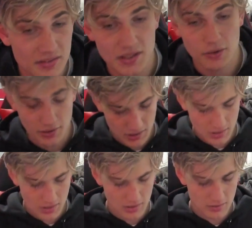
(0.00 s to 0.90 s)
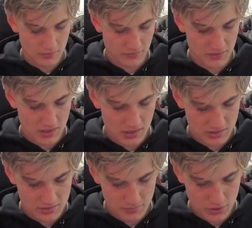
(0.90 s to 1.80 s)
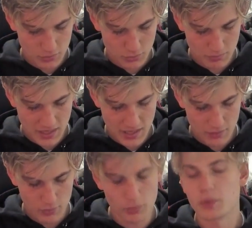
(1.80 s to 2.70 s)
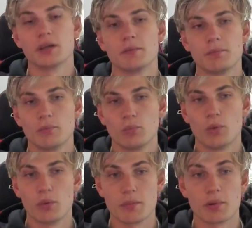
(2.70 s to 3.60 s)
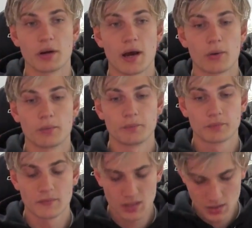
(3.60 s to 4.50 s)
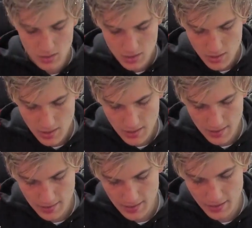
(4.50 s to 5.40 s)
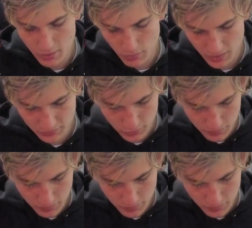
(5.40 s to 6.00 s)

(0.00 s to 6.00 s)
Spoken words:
theory of the customer will buy what we put out. And I don't want to throw